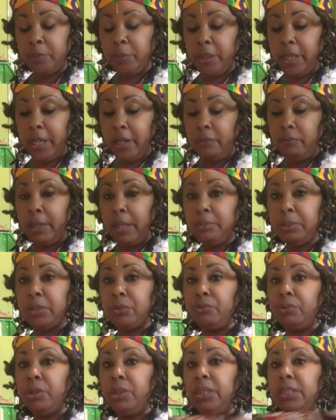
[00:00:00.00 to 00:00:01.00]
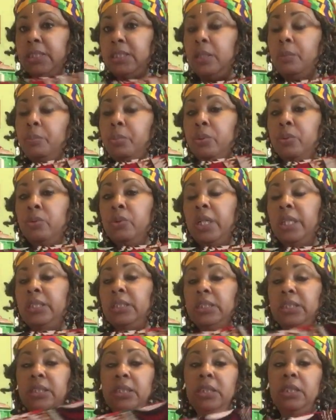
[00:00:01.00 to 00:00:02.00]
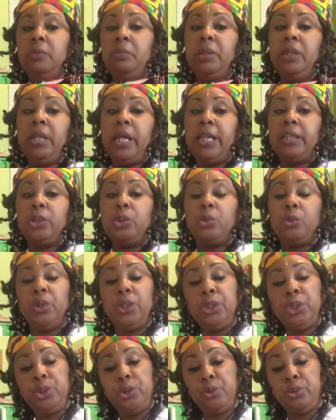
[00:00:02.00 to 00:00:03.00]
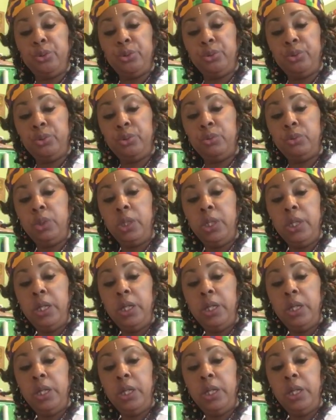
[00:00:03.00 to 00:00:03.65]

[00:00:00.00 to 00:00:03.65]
But head wraps are really simple. They just need to be like 22